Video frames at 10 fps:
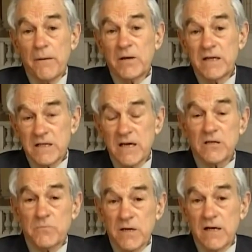But this
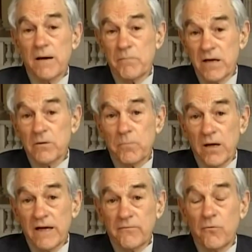gives me a better
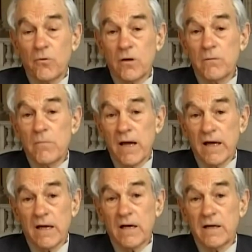platform,
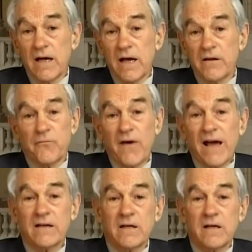and the
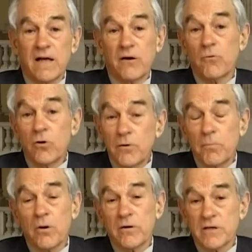fact that I wrote a
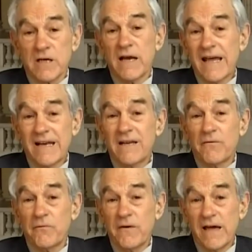book that said, "End the
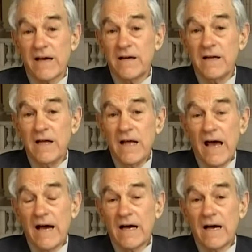Fed,"
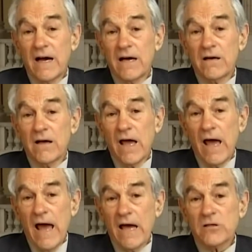
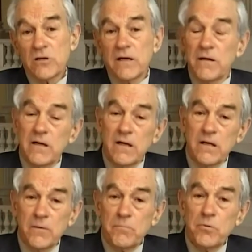actually,
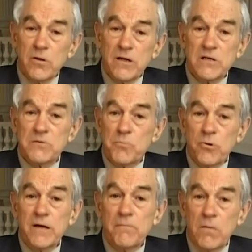the book is
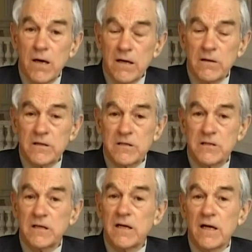pretty
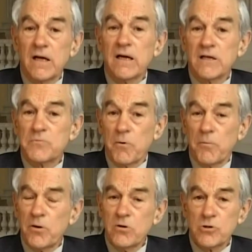modest in its
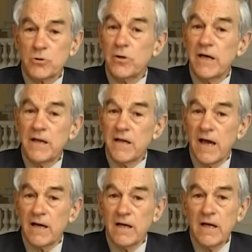proposal in that